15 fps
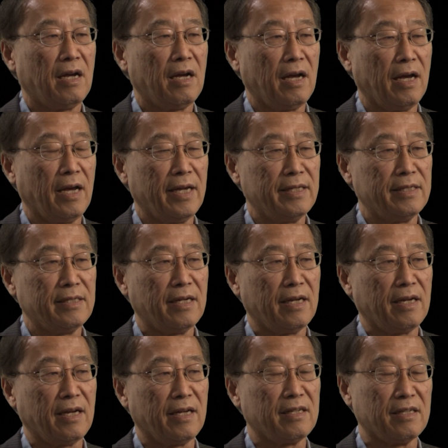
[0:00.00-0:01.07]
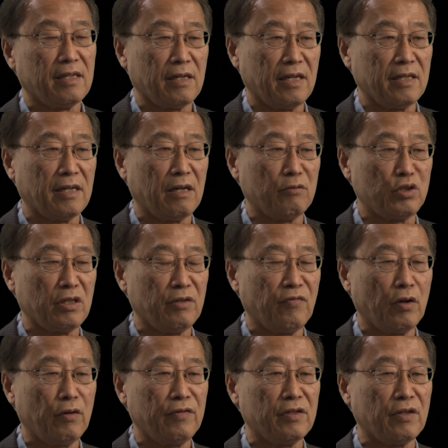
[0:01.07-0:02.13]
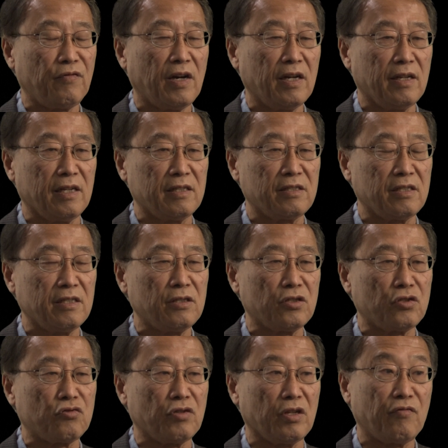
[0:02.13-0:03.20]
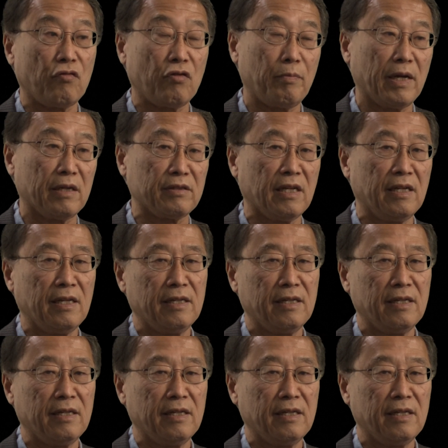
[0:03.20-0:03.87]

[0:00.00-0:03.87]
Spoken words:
and I was involved in the finance industry for about